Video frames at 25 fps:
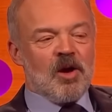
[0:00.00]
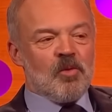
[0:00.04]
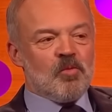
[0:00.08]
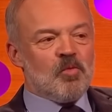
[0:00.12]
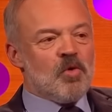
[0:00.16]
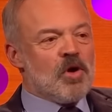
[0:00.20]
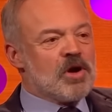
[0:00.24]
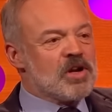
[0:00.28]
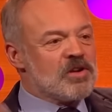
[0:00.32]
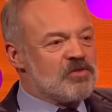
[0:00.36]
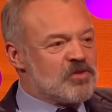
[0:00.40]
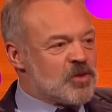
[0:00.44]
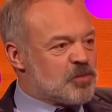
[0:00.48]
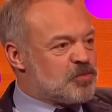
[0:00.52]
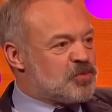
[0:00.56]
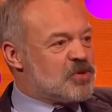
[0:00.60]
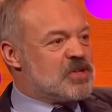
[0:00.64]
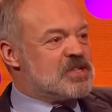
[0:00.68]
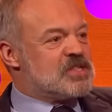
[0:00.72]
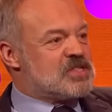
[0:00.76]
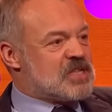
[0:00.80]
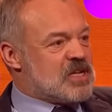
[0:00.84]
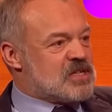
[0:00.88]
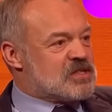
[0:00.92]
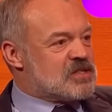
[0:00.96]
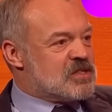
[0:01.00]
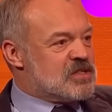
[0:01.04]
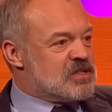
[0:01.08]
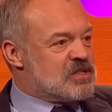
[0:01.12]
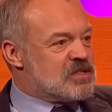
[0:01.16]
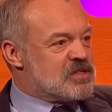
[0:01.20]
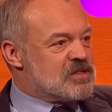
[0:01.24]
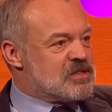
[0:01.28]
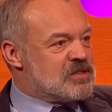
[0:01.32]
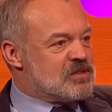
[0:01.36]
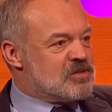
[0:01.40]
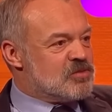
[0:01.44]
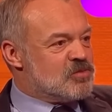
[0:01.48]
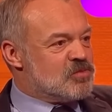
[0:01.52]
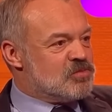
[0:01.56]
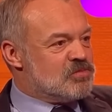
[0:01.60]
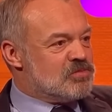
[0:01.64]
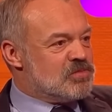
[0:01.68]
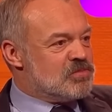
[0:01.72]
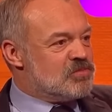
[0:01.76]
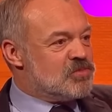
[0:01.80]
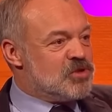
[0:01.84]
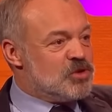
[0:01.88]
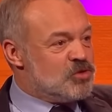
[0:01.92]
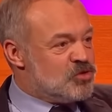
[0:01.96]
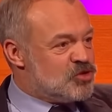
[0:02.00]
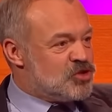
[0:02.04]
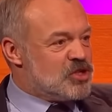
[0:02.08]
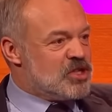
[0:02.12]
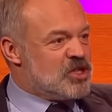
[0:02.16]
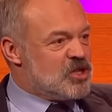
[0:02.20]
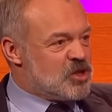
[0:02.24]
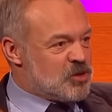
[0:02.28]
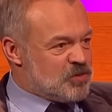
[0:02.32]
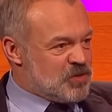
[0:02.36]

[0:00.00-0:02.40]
one of the princesses, Eugenie